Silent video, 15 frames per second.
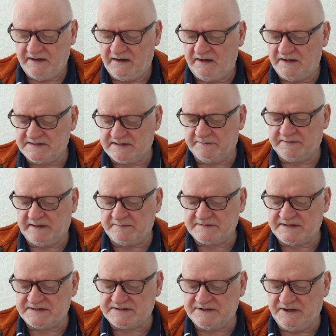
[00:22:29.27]
Sometimes
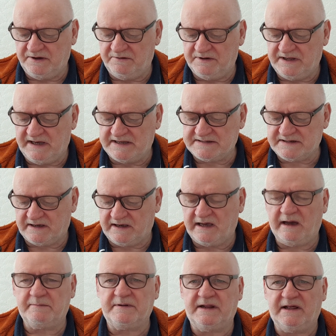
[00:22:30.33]
it's known as a
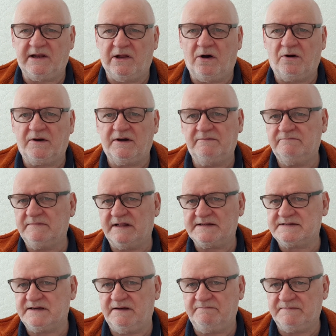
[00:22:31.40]
cabinet lock.
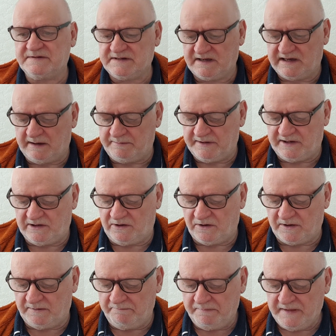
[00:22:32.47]
That's it, it's a cabinet
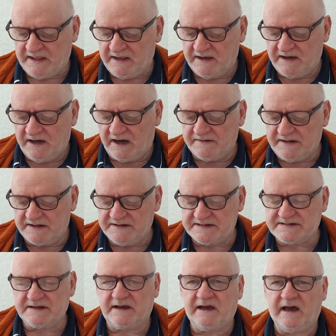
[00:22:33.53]
lock. And then there's
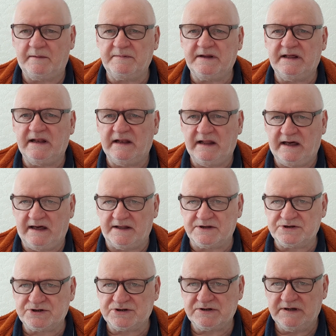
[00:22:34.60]
the cabinet
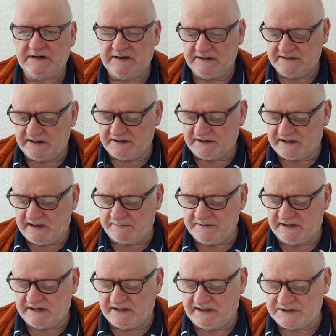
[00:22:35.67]
latch. Now, the
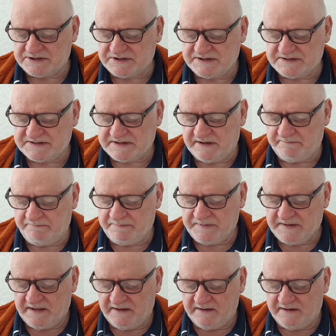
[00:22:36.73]
cabinet latch is
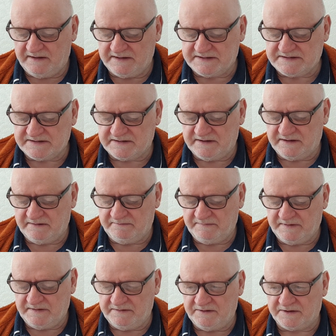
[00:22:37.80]

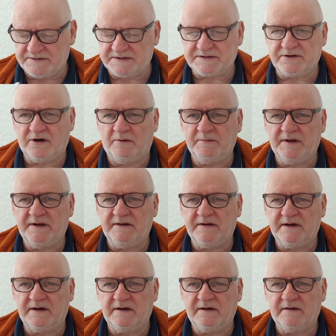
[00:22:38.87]
not as
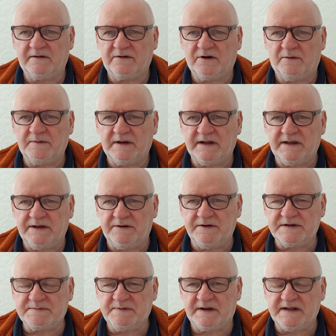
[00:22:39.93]
commonly
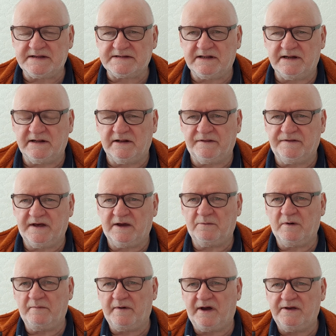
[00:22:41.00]
used, but it's a little thing
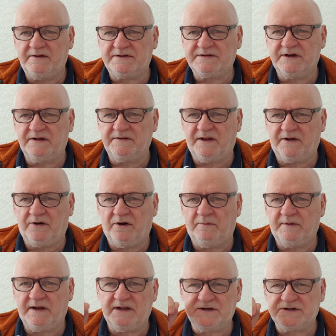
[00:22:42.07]
whereby you turn the knob
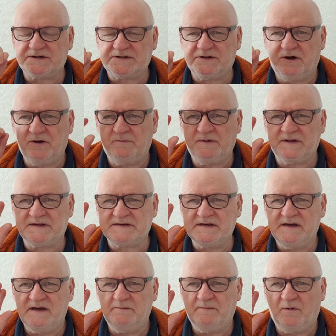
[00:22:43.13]
and it just opens,
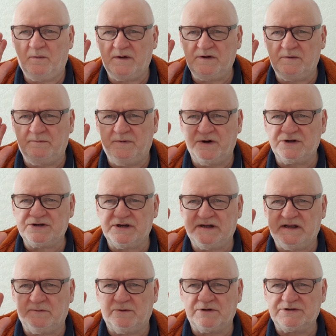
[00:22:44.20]
but when you push it,
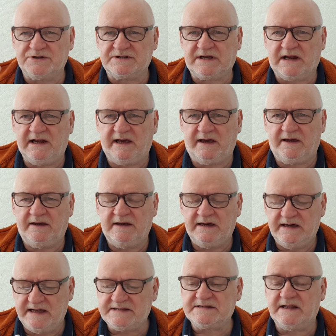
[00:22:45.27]
it will just click.
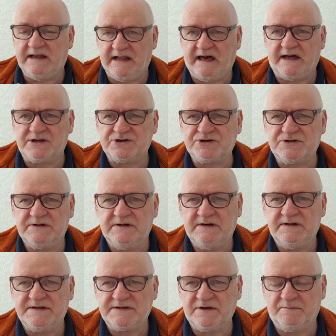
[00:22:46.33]
It's a latch.
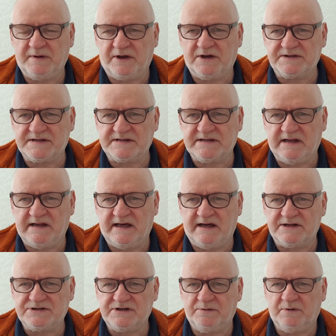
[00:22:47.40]
So because it's a
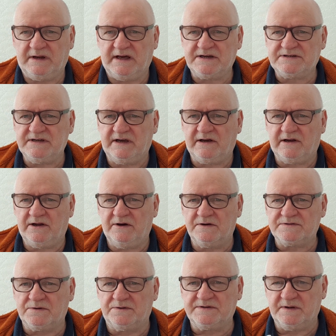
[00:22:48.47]
latch, it will actually
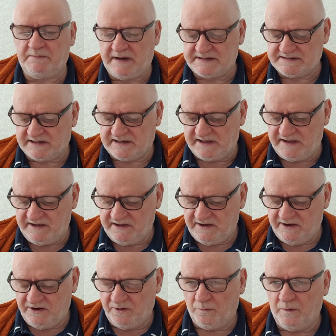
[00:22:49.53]
close automatically
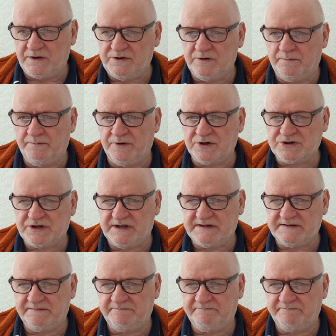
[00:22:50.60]
when you push it.